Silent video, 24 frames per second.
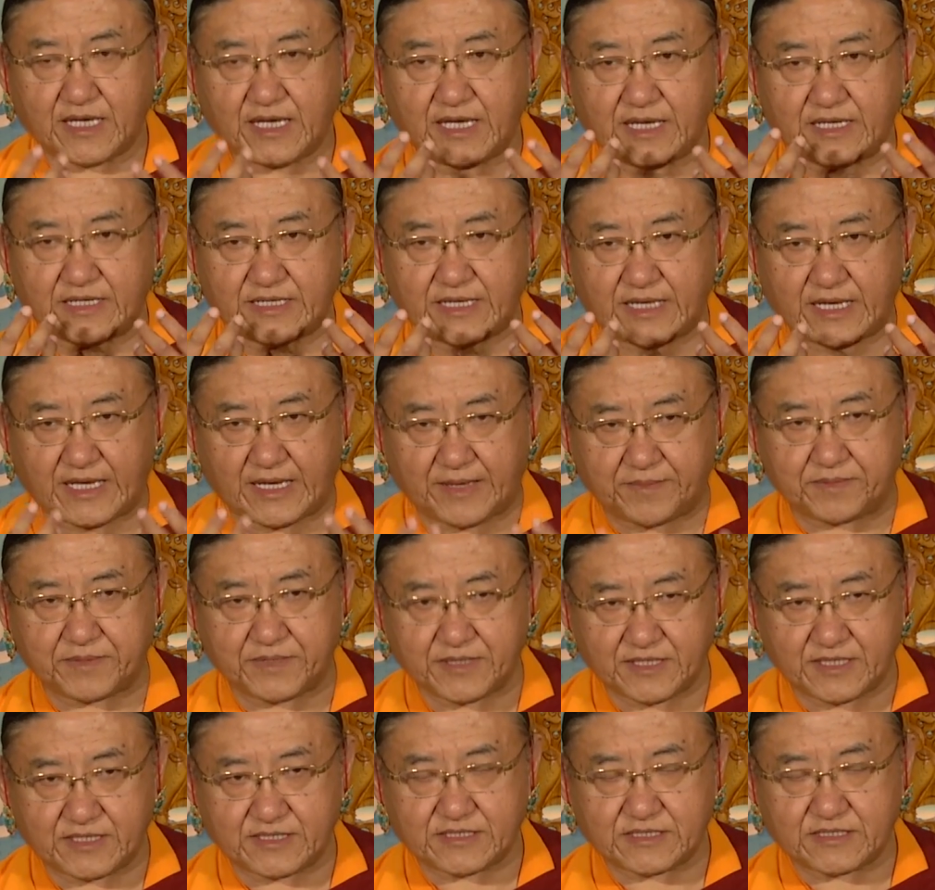and
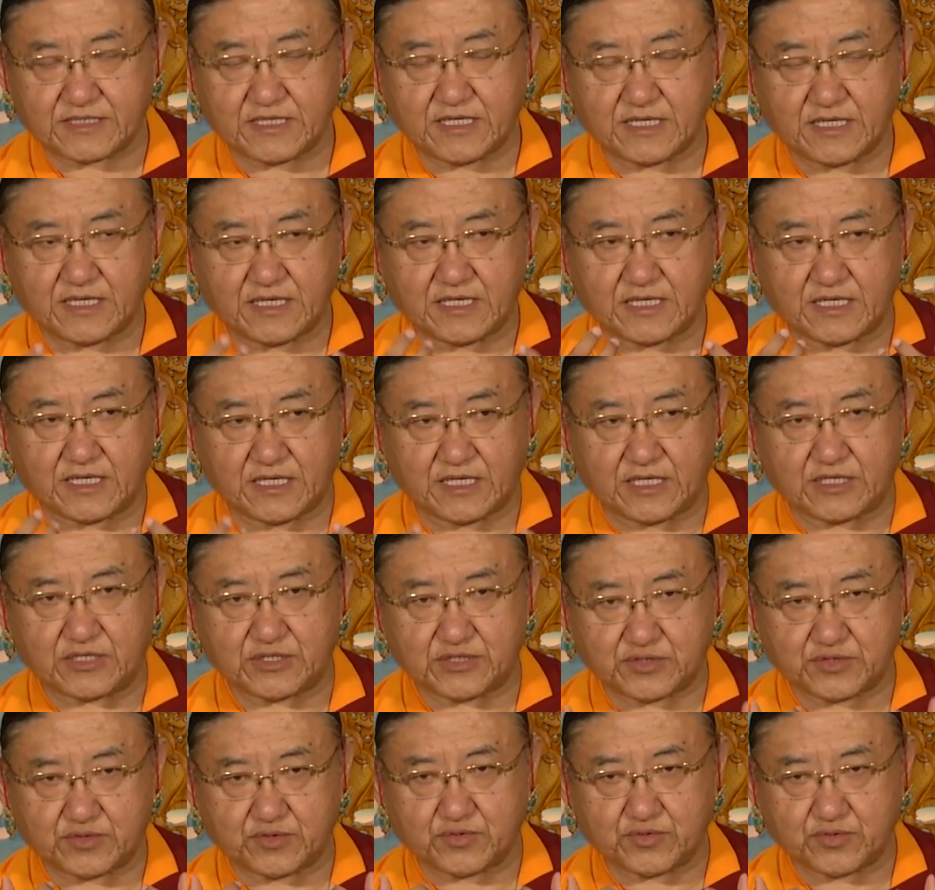happiness
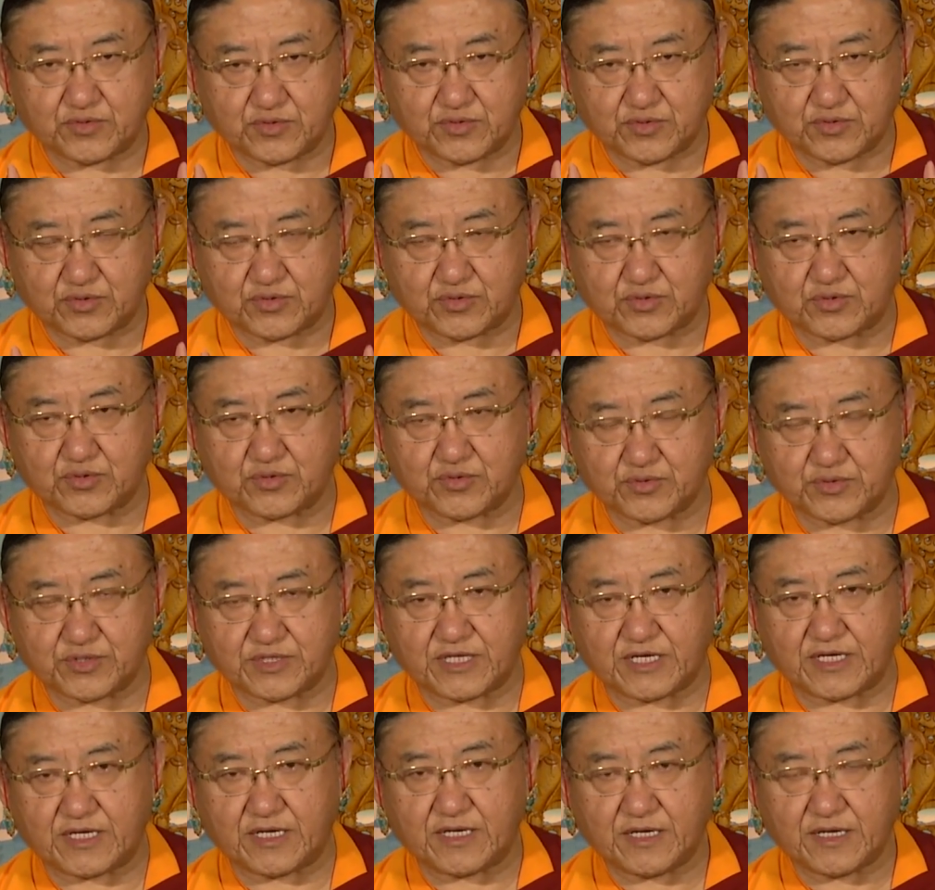is through
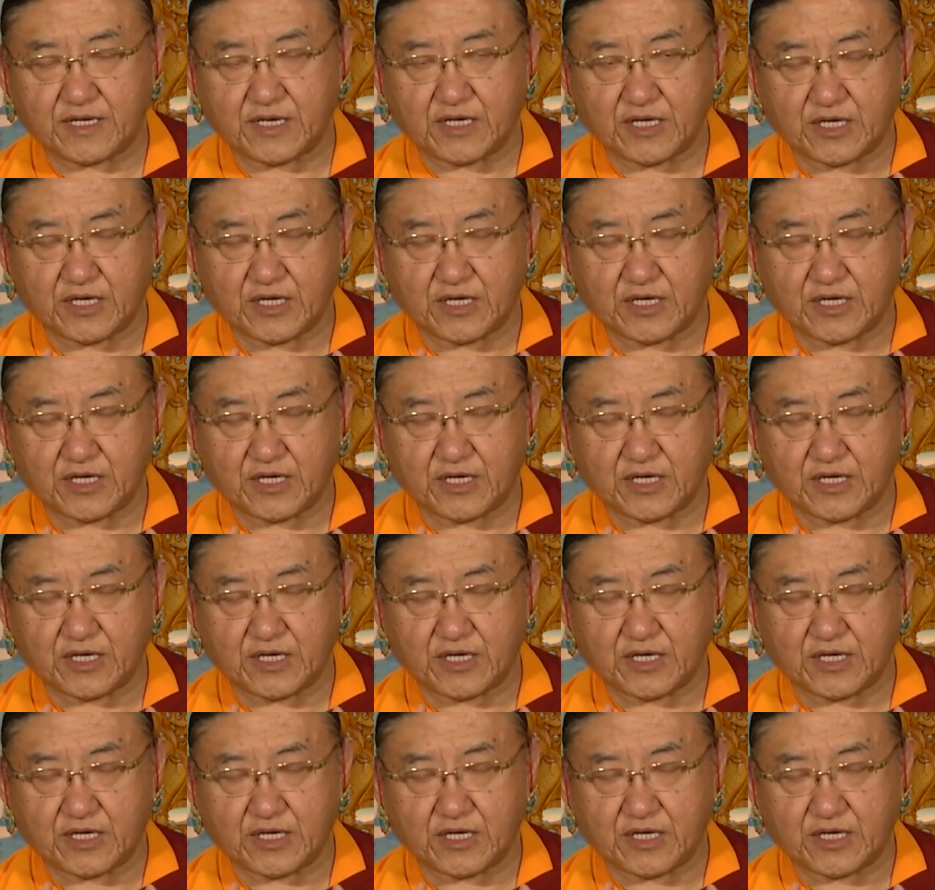the